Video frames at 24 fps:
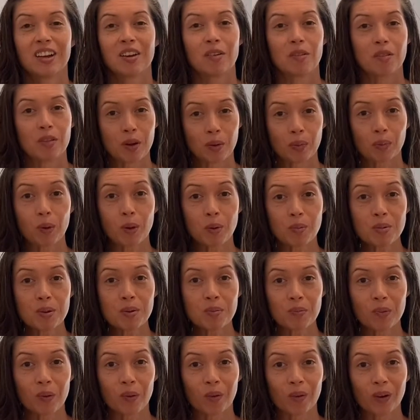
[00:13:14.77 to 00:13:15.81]
There will be
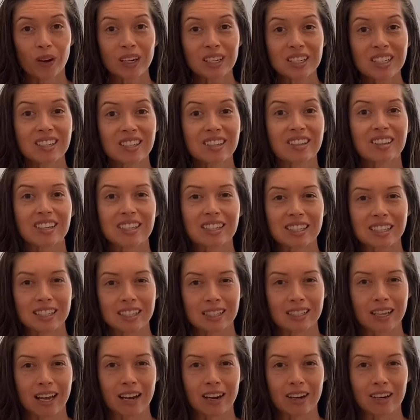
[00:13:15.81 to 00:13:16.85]
more to this
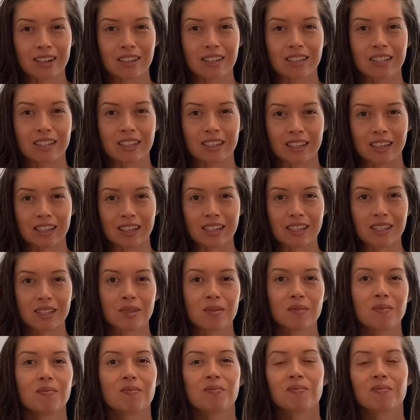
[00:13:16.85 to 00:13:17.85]
desire series.